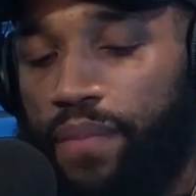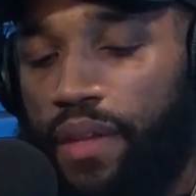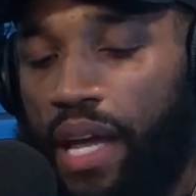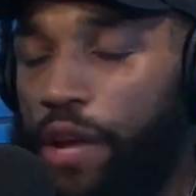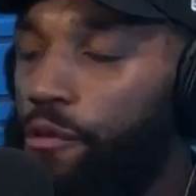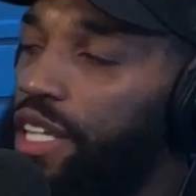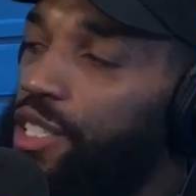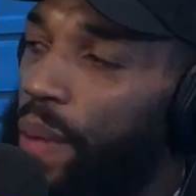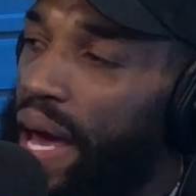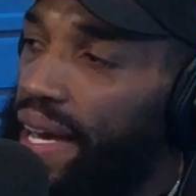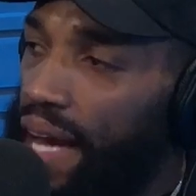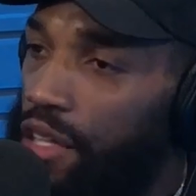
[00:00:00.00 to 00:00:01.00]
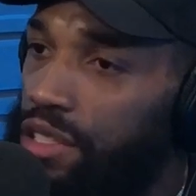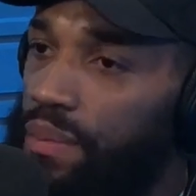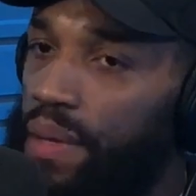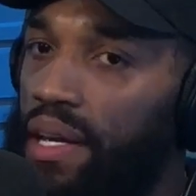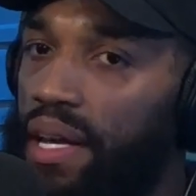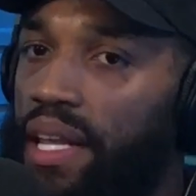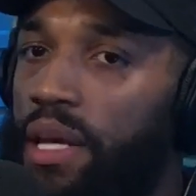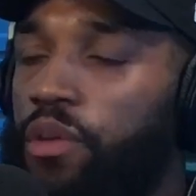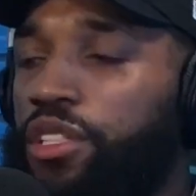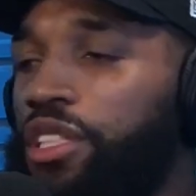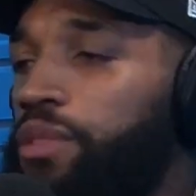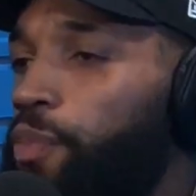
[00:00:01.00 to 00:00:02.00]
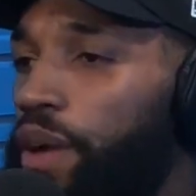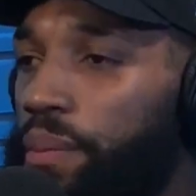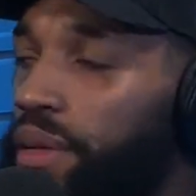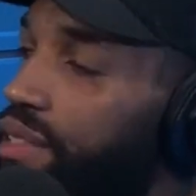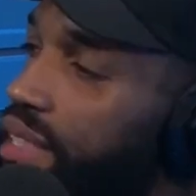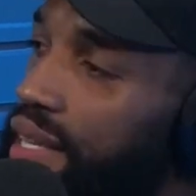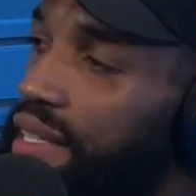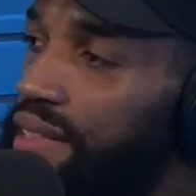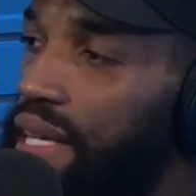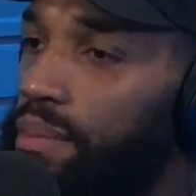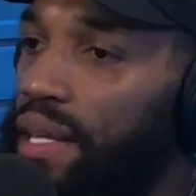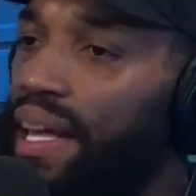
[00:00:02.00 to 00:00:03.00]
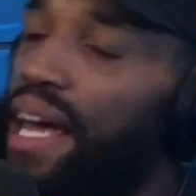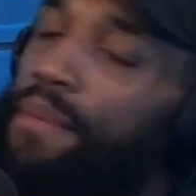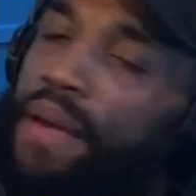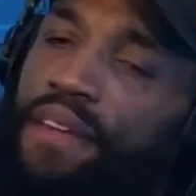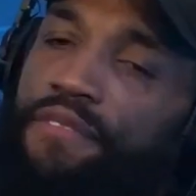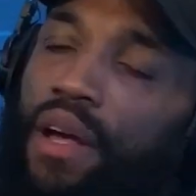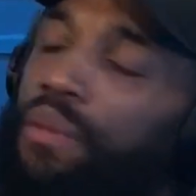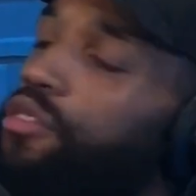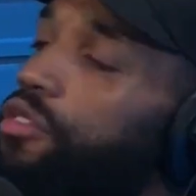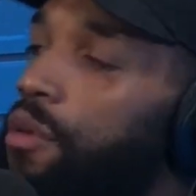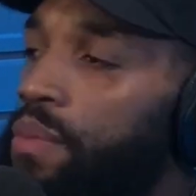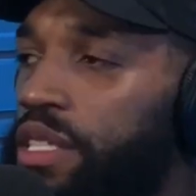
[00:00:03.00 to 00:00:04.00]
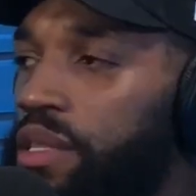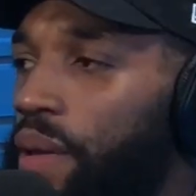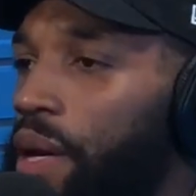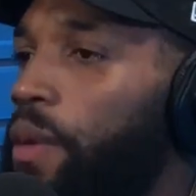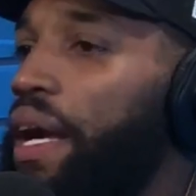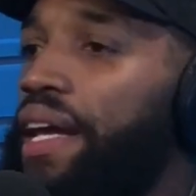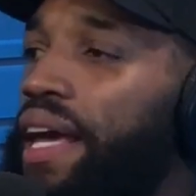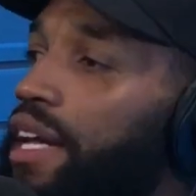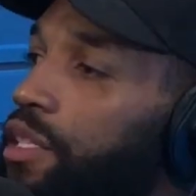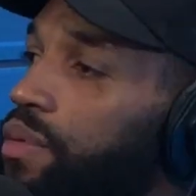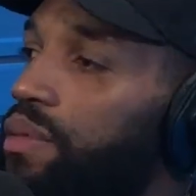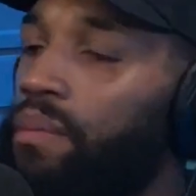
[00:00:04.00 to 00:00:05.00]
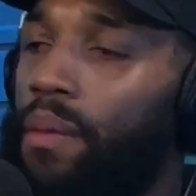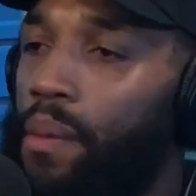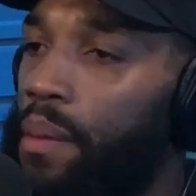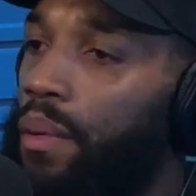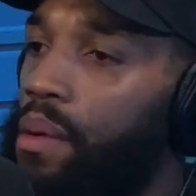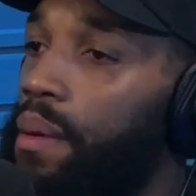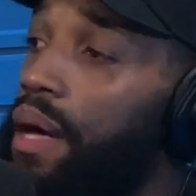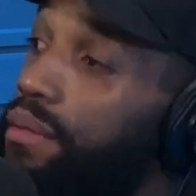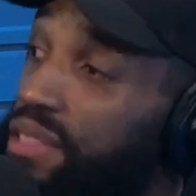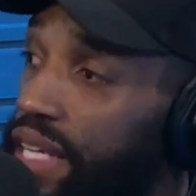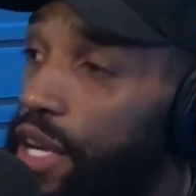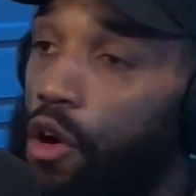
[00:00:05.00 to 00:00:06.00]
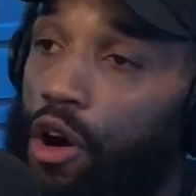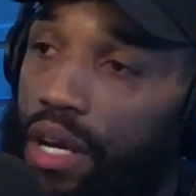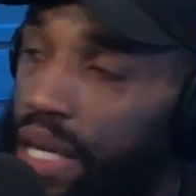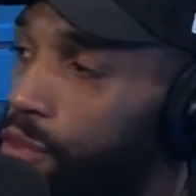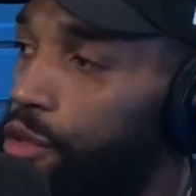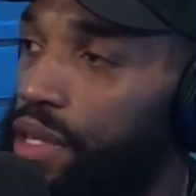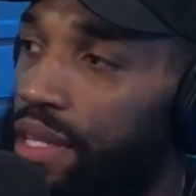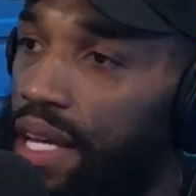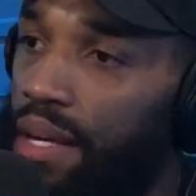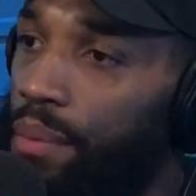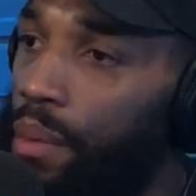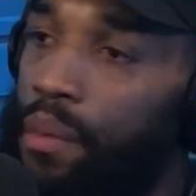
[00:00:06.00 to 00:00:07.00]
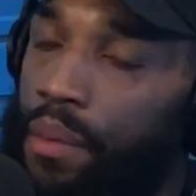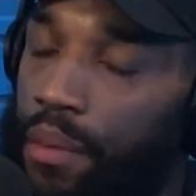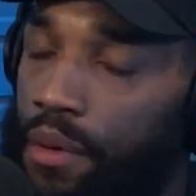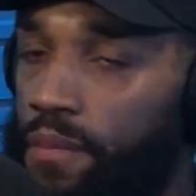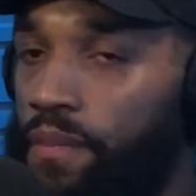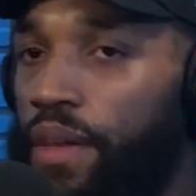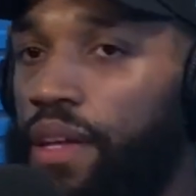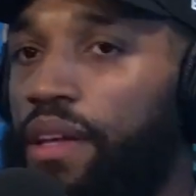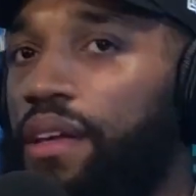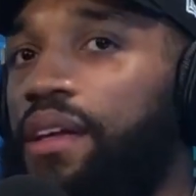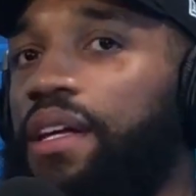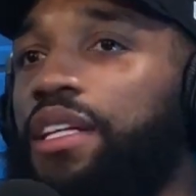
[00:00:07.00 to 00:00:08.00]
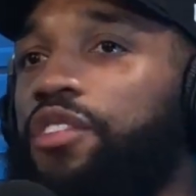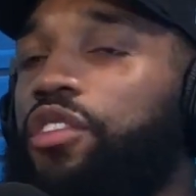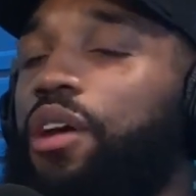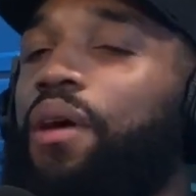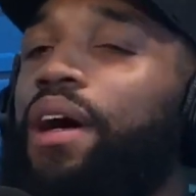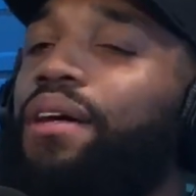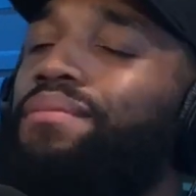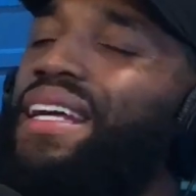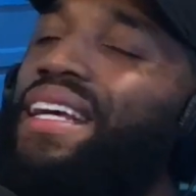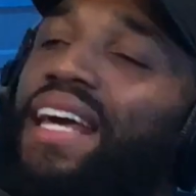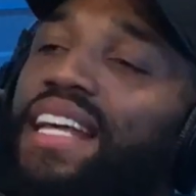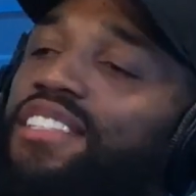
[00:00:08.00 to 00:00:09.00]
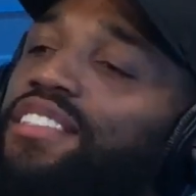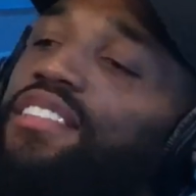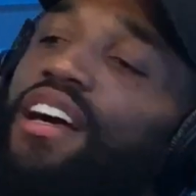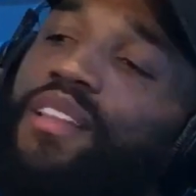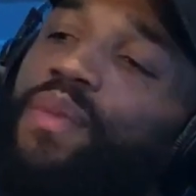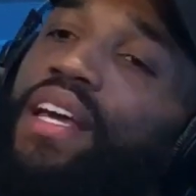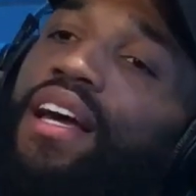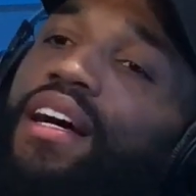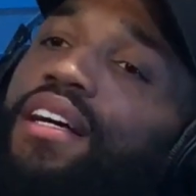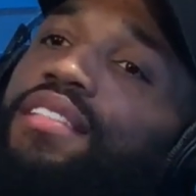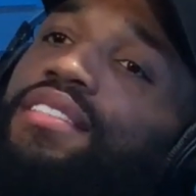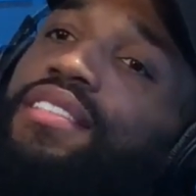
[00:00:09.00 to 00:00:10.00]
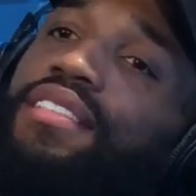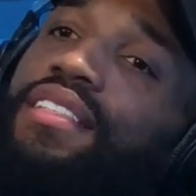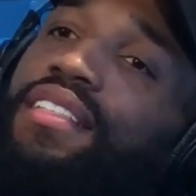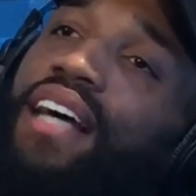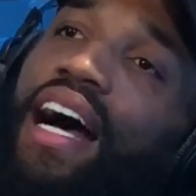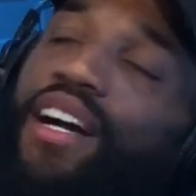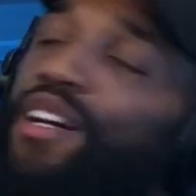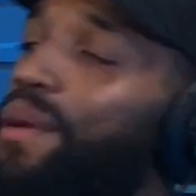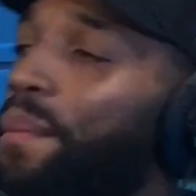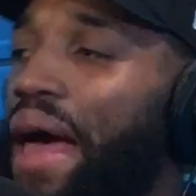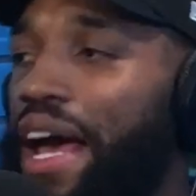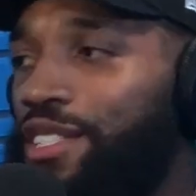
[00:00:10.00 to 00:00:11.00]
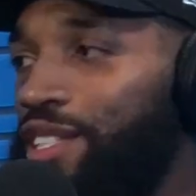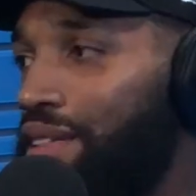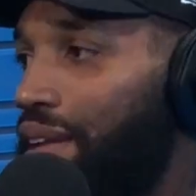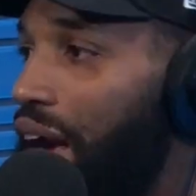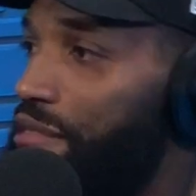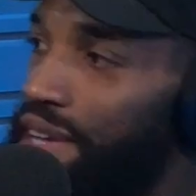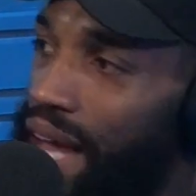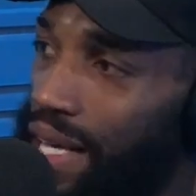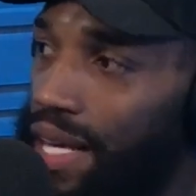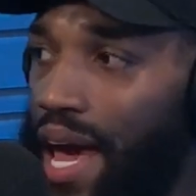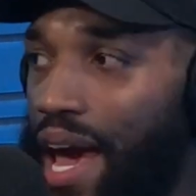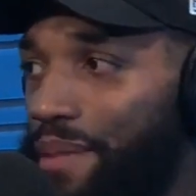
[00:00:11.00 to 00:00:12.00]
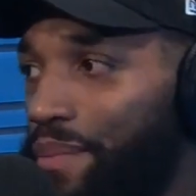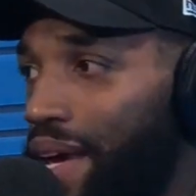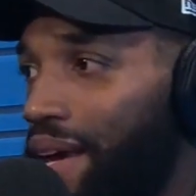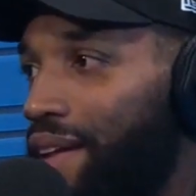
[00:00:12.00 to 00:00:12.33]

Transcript: he reached back out to me and he was just pretty much said the same thing. Like, hey, man, Phil, I'm so busy, man. We got to catch up. Some blah, blah, blah, blah. Stay hard. Keep doing your thing. Boom, boom, boom. So it sucked because I couldn't imagine having that cat, man.